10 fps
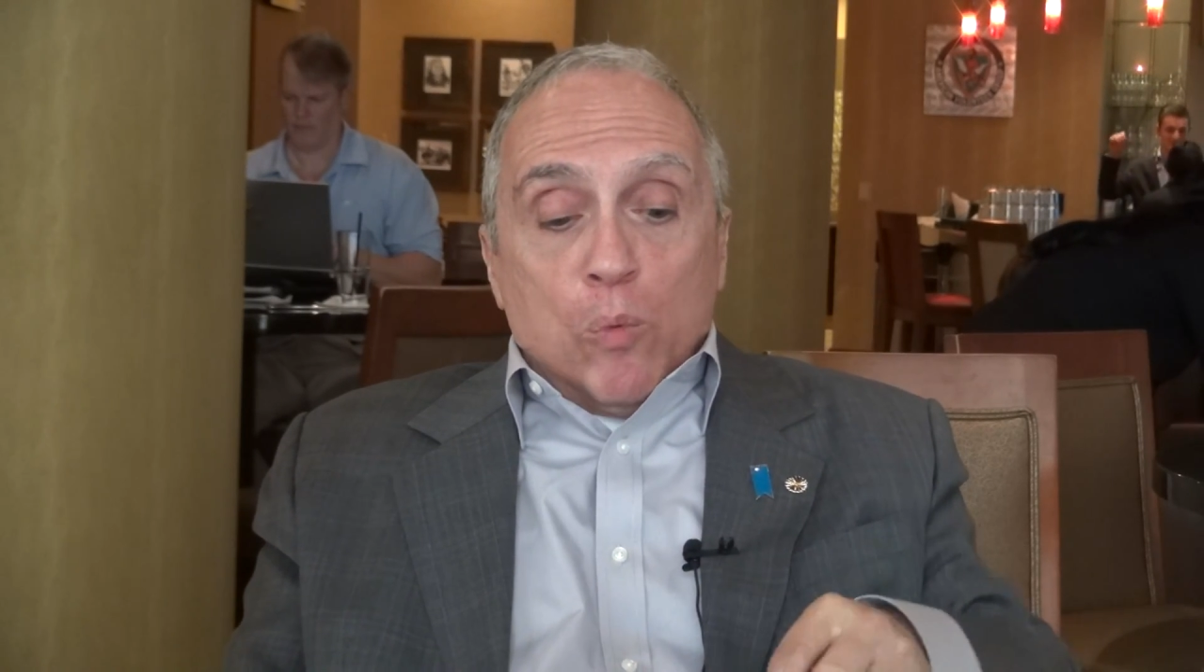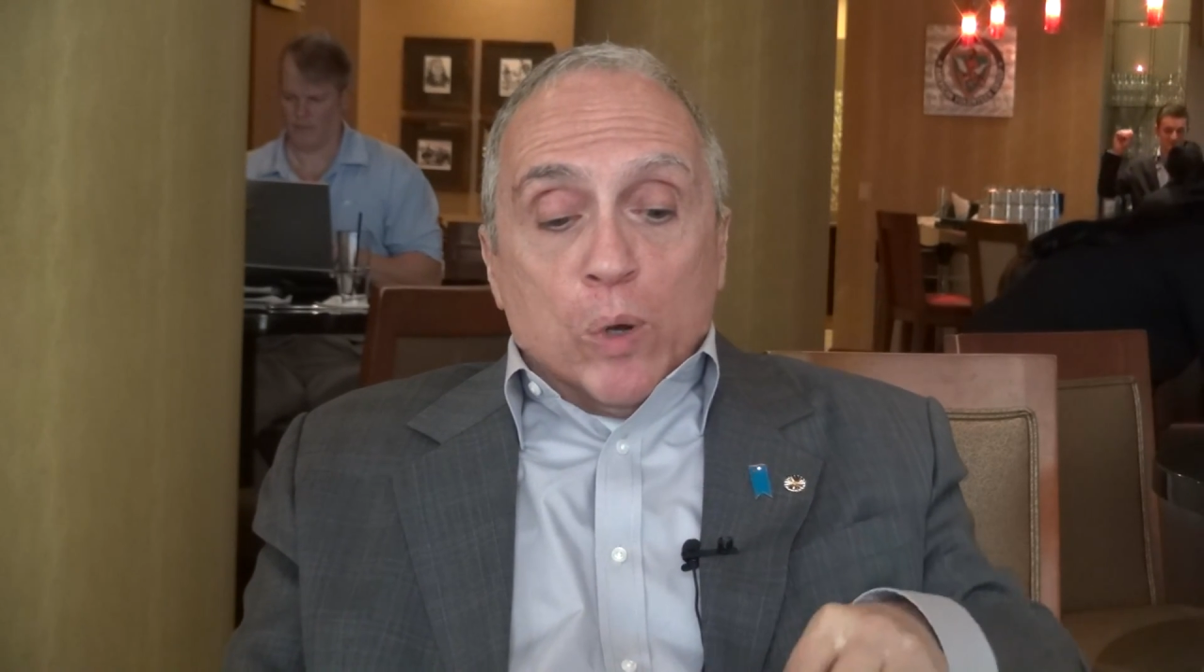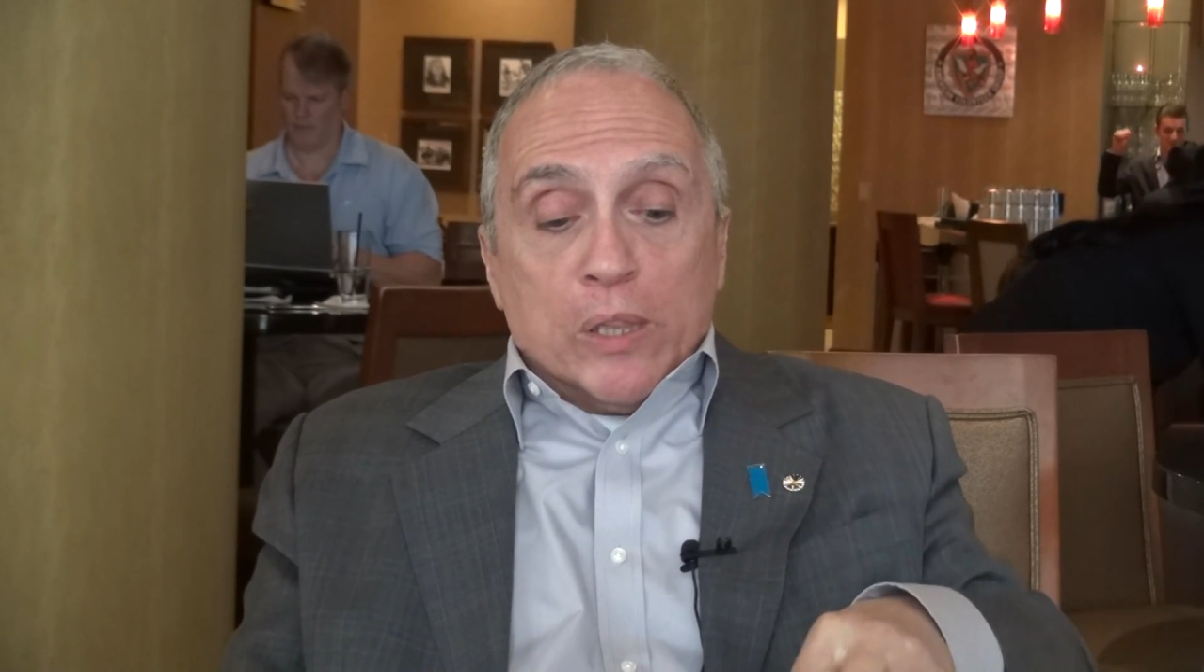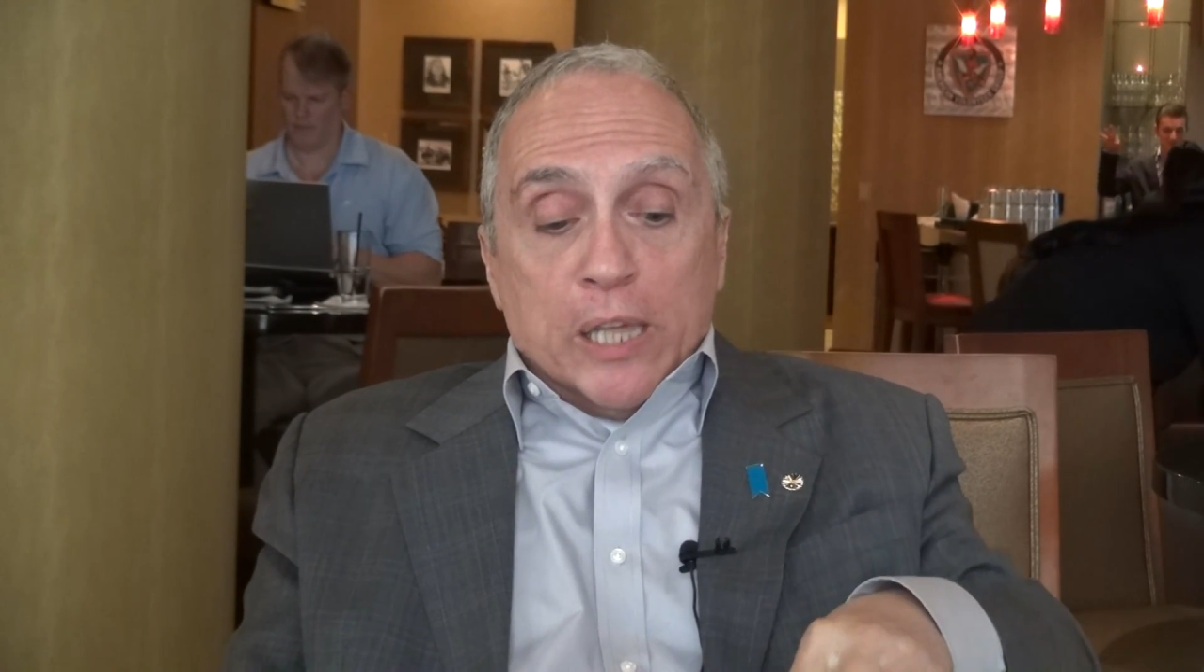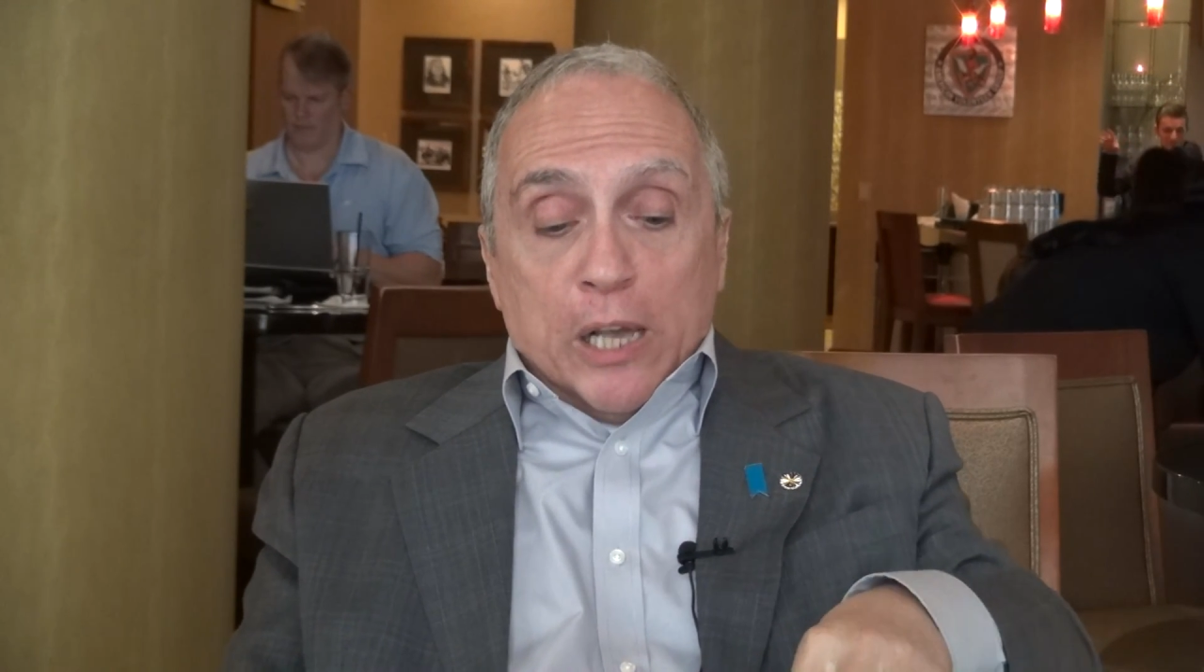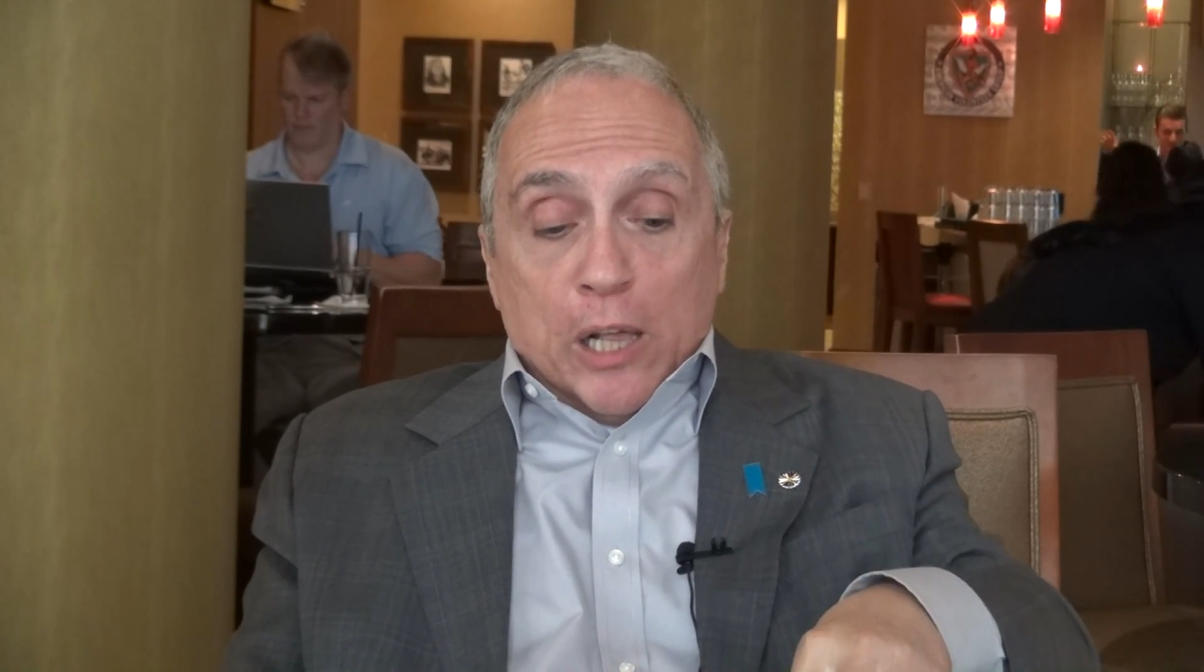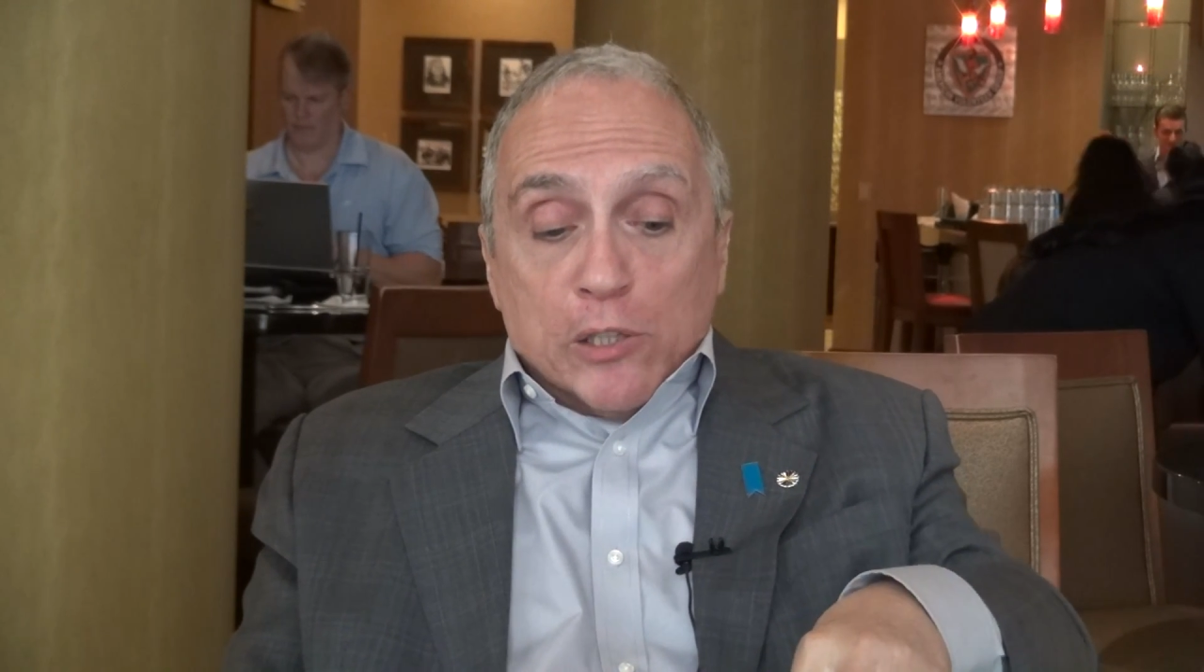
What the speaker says: with the